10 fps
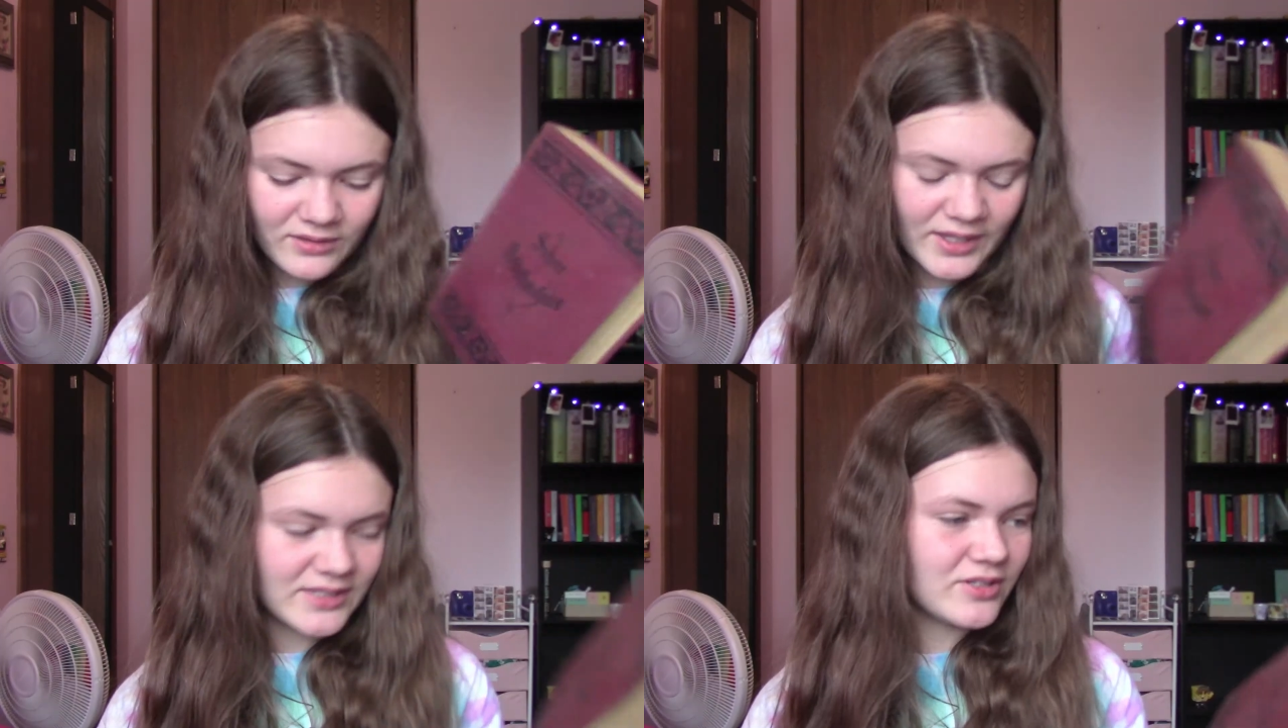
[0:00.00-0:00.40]

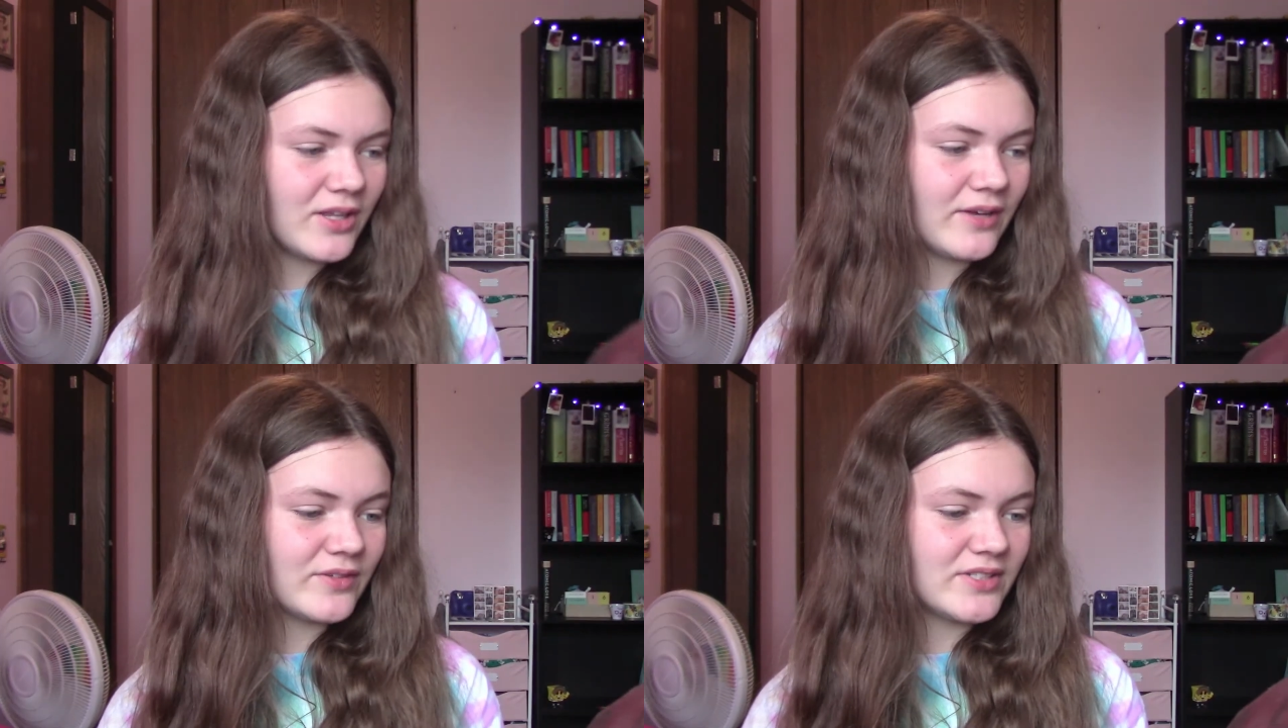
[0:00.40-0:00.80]
That's all
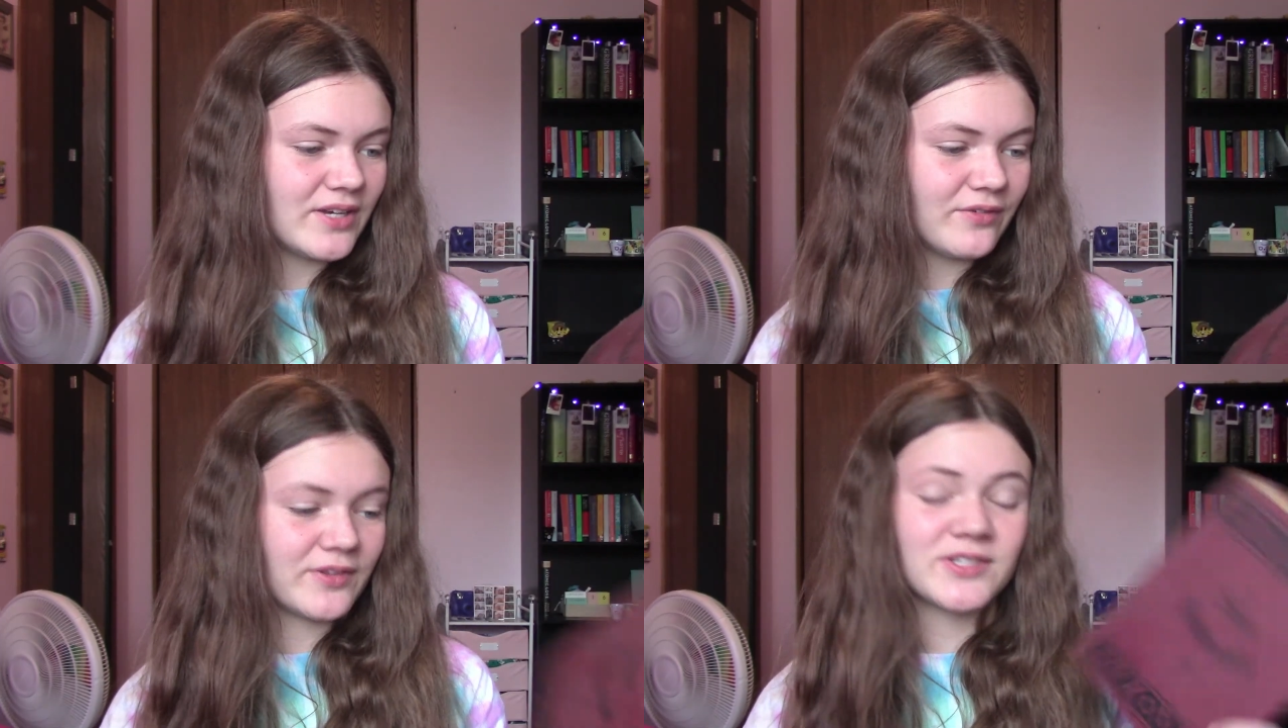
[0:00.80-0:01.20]
I have to
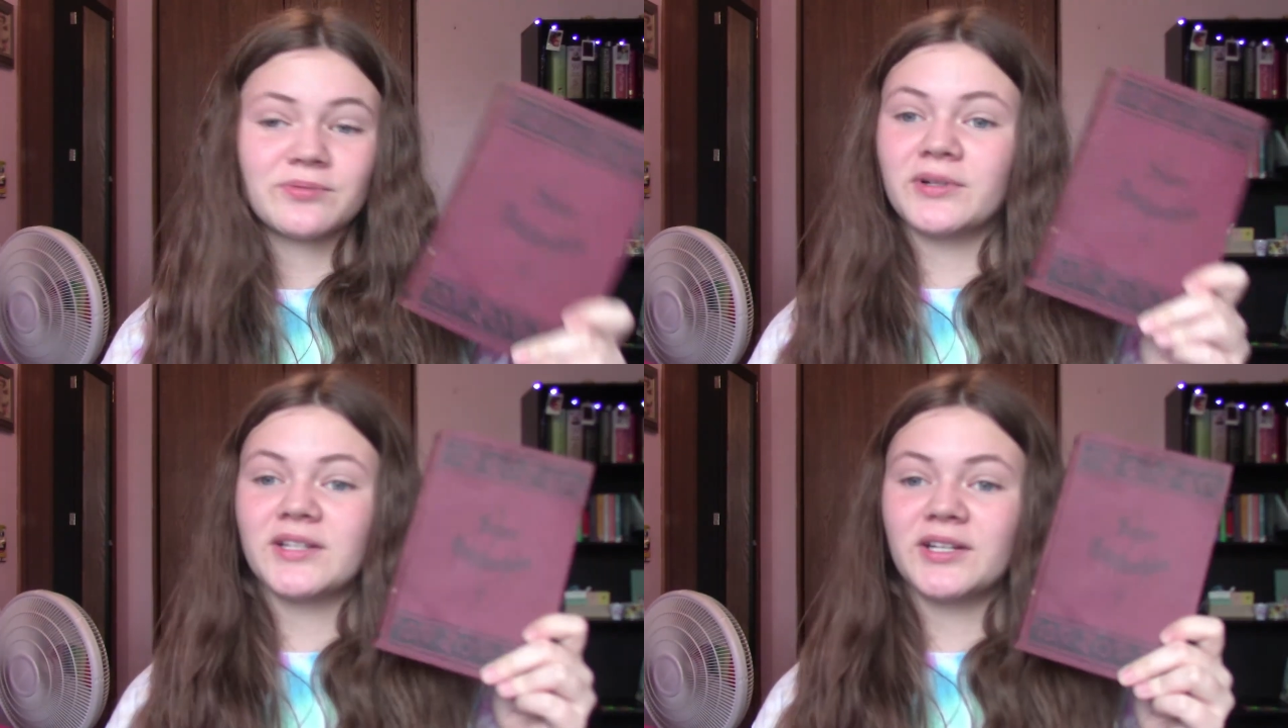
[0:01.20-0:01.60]
say for this
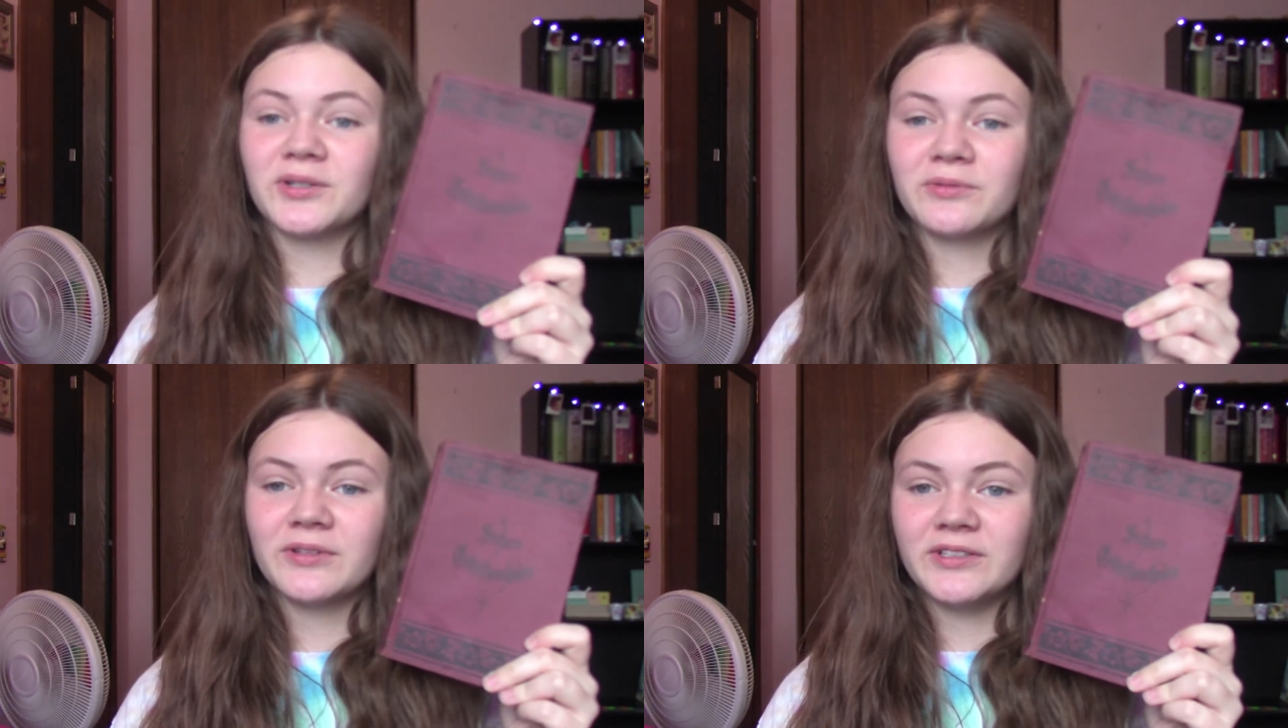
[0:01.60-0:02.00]
one. I
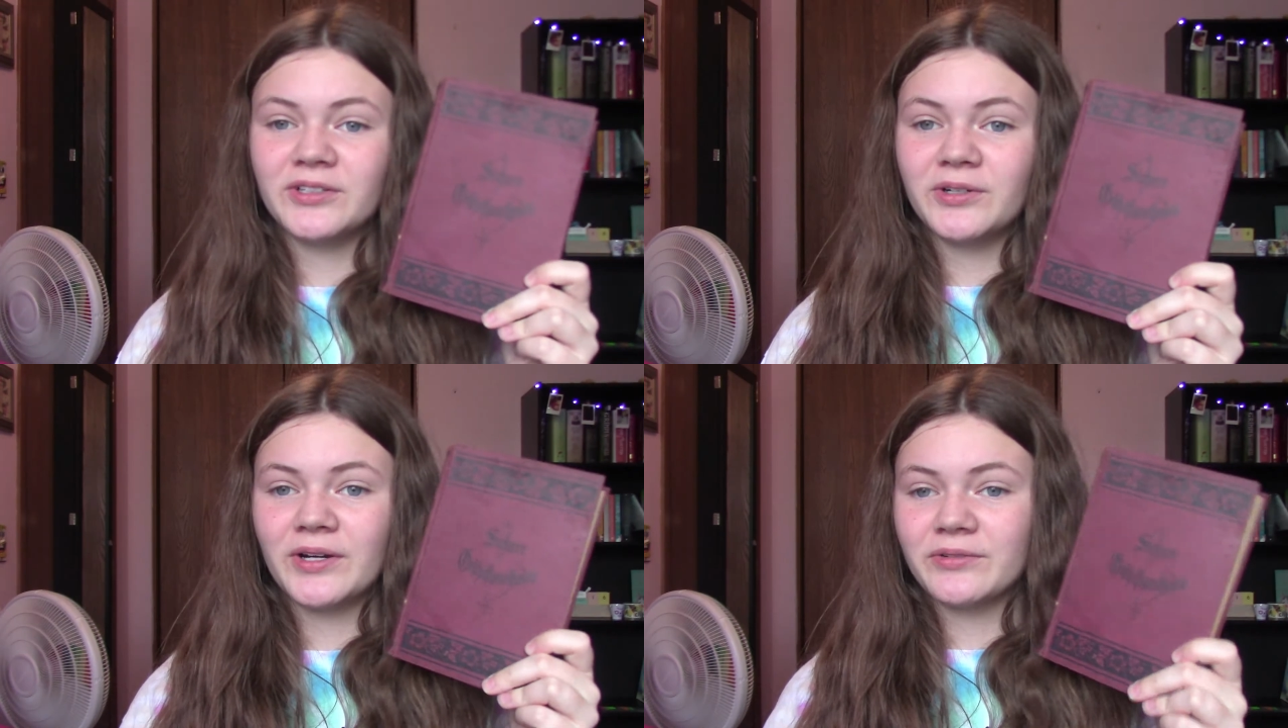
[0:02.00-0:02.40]
don't really
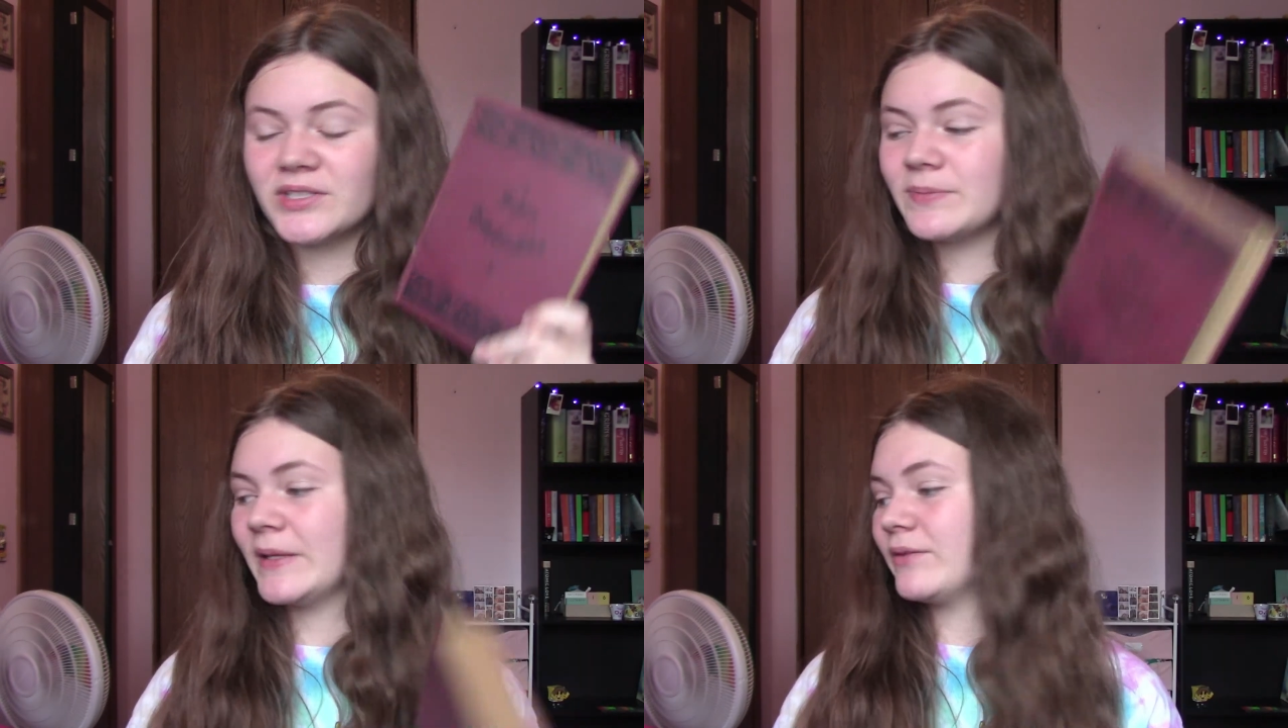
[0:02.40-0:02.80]
know how to
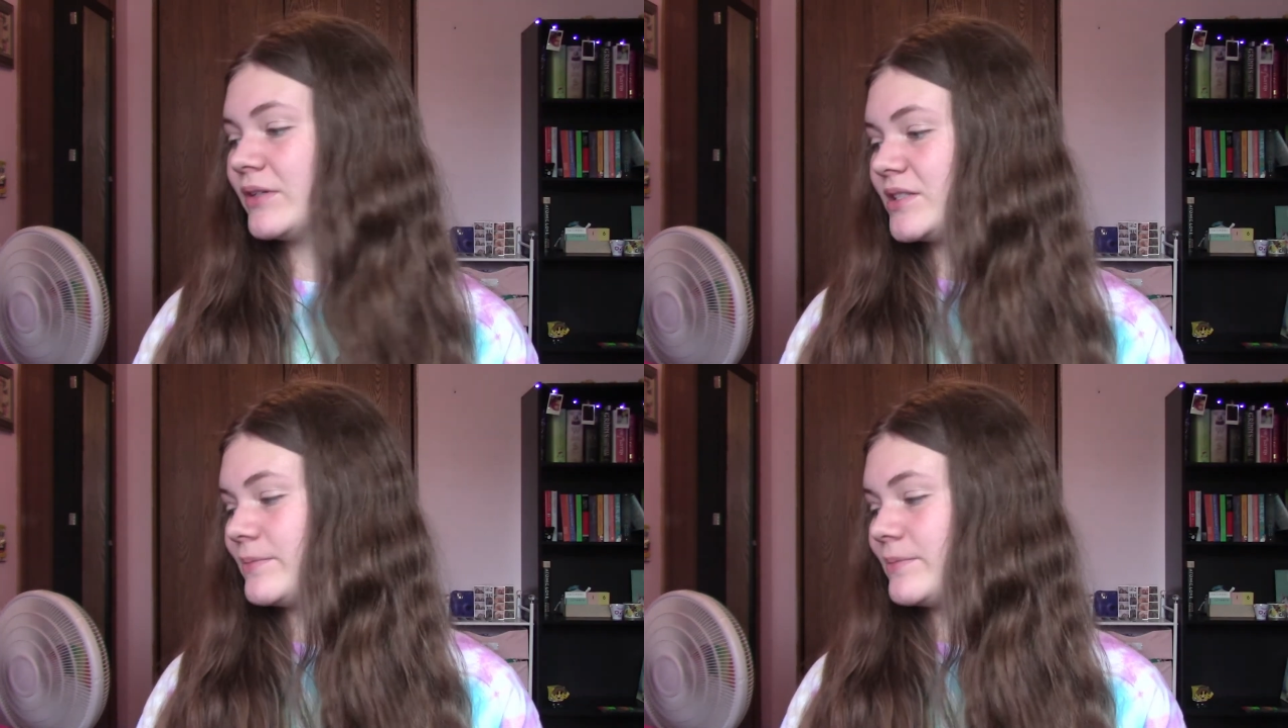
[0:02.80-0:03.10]
explain what it's